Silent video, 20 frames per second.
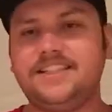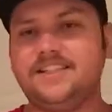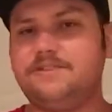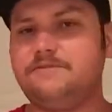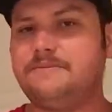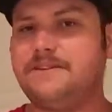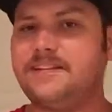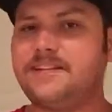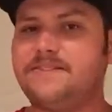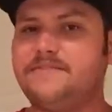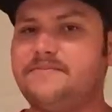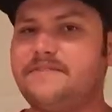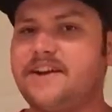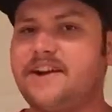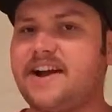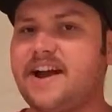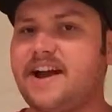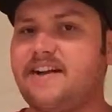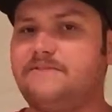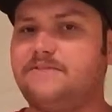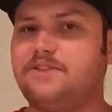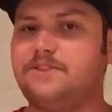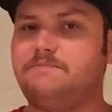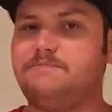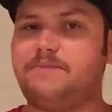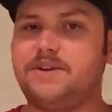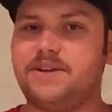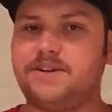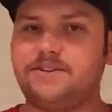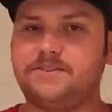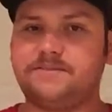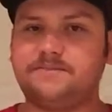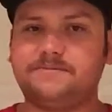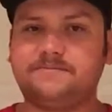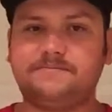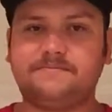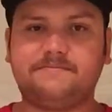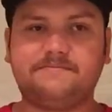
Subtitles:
To me it's a very average beer.